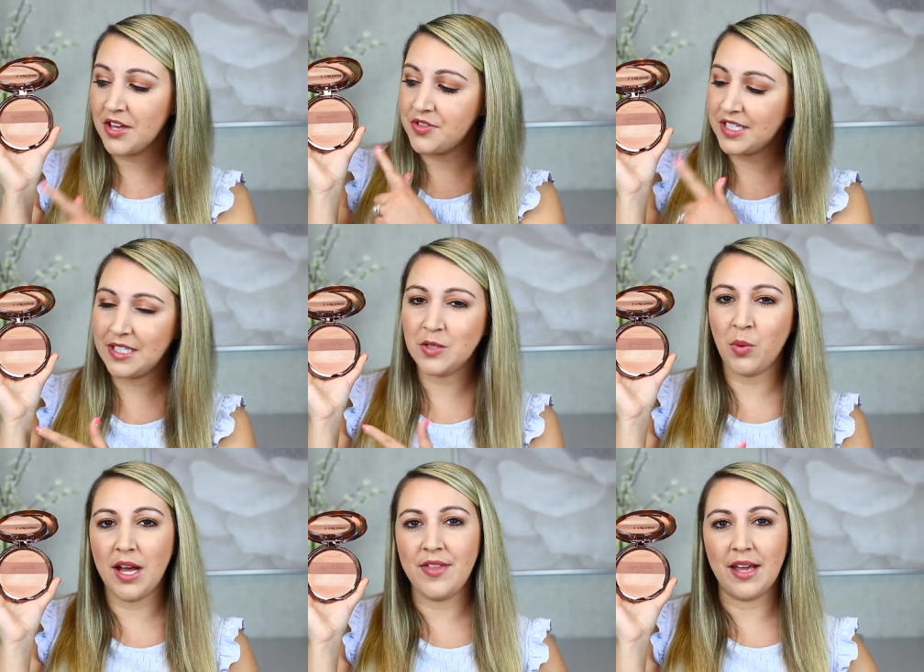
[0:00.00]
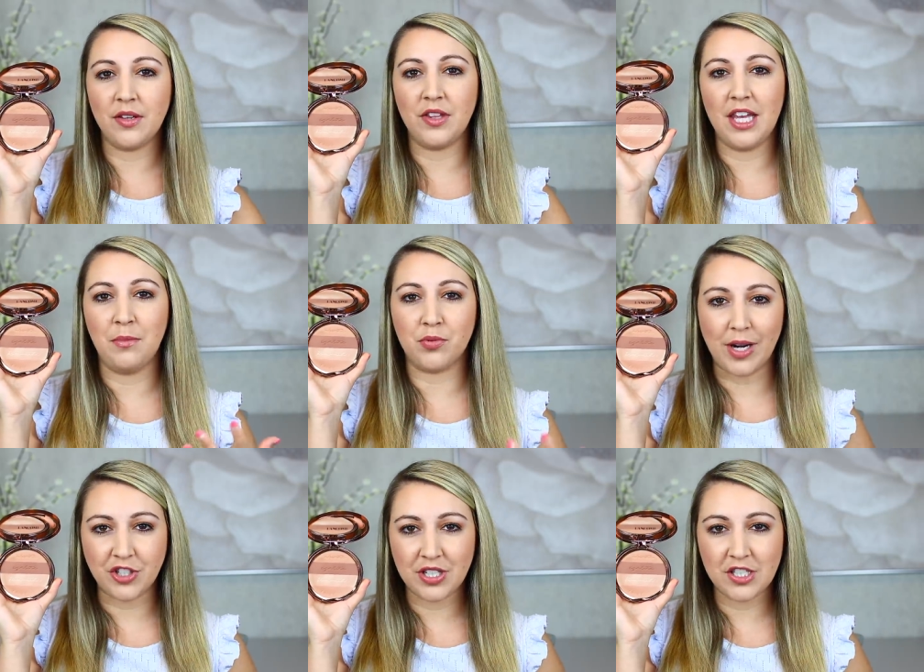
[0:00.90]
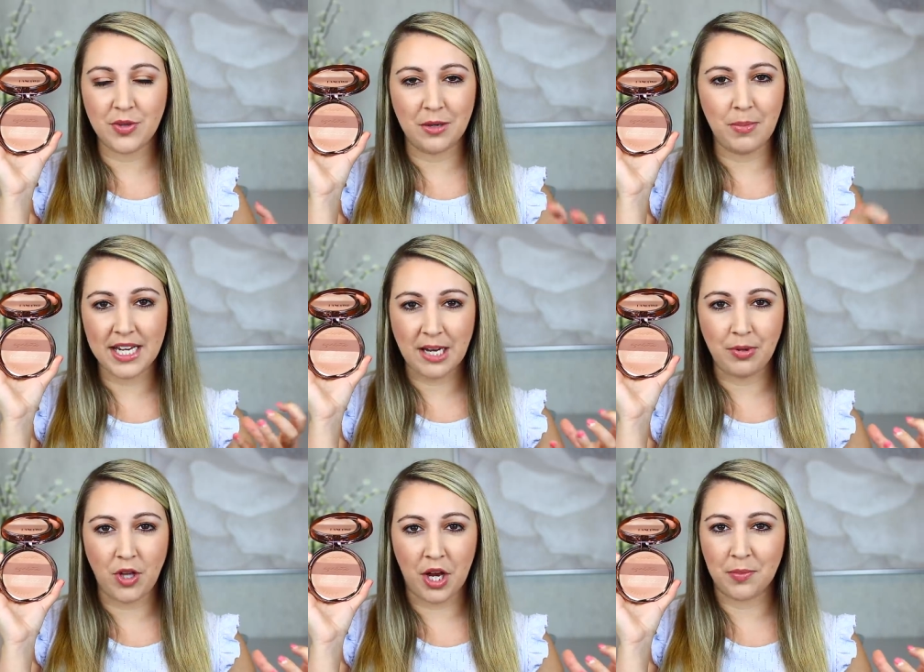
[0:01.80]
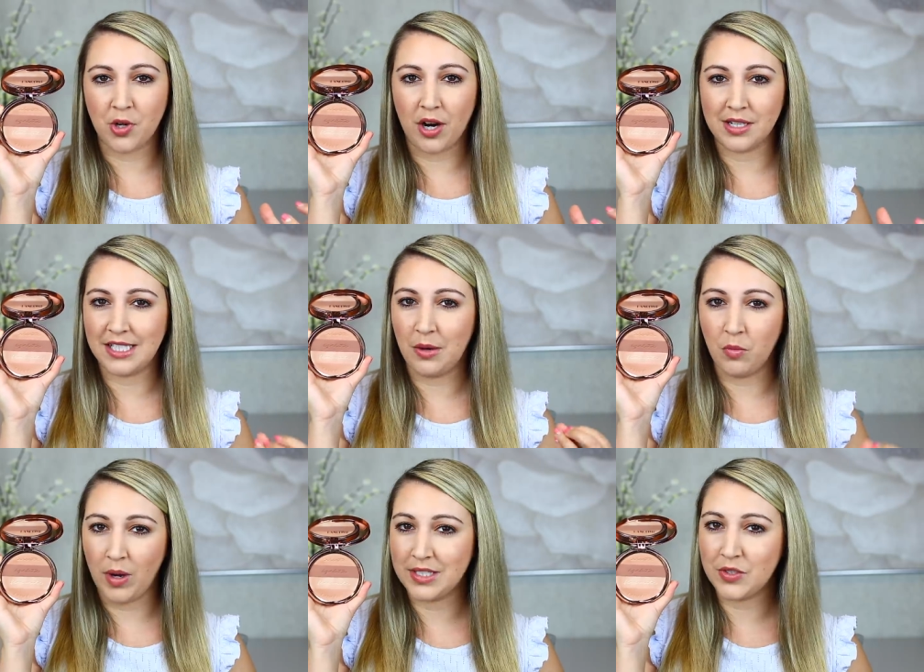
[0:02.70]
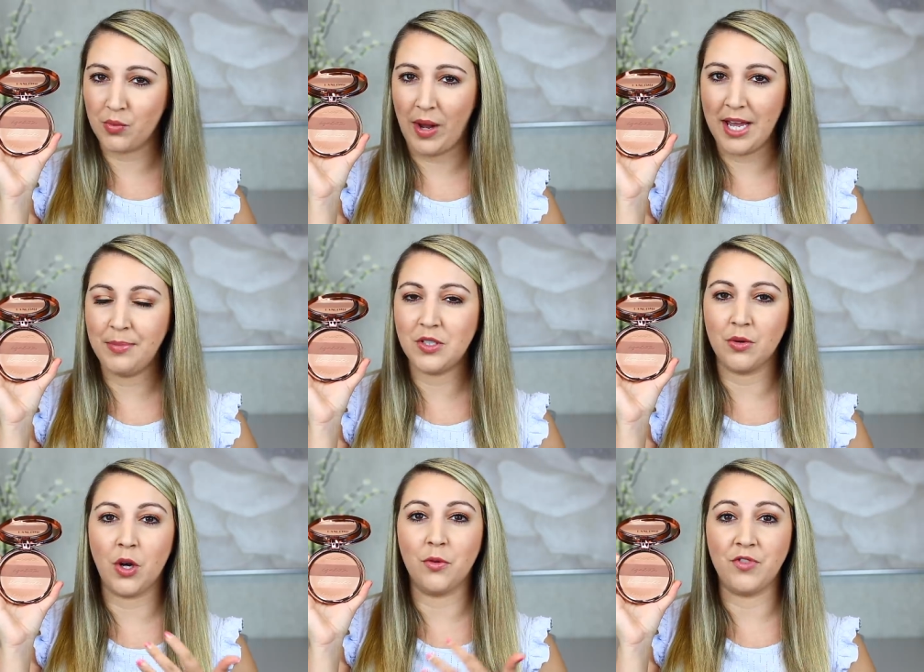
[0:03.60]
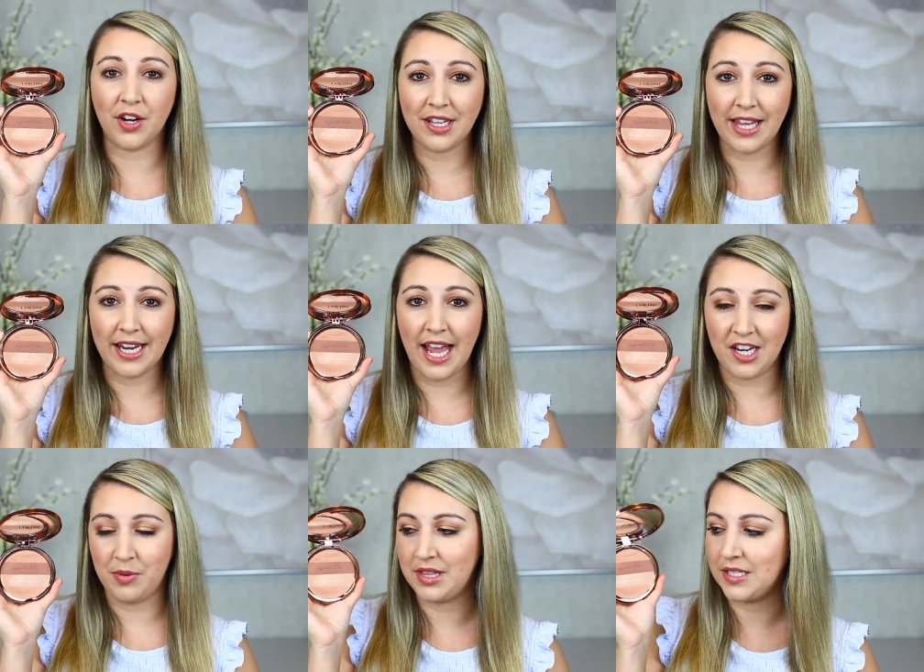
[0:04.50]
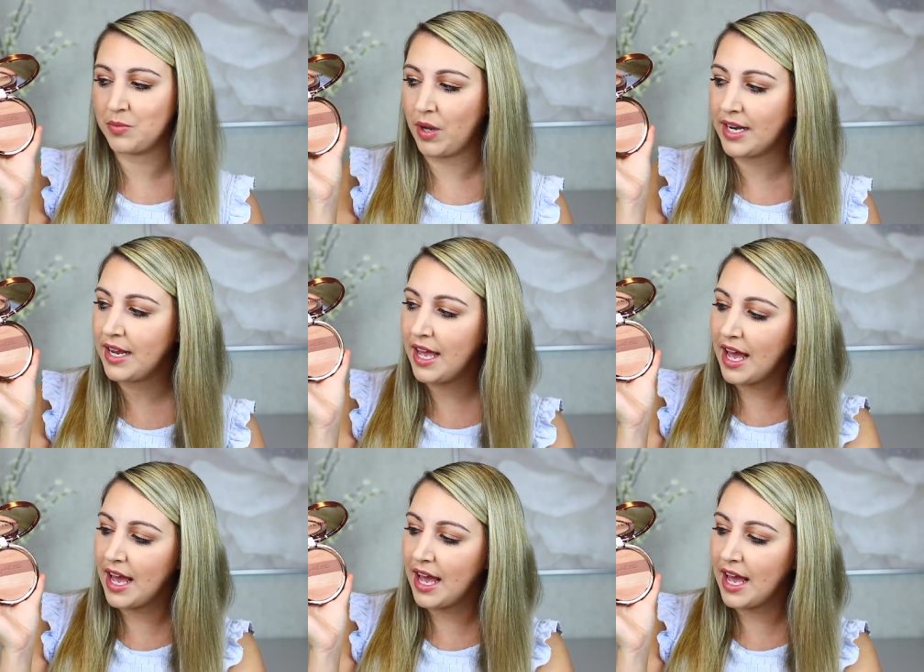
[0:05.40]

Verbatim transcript: This is one that the brushes, you can pick up a lot of product at one swipe, so go very light-handed with this one.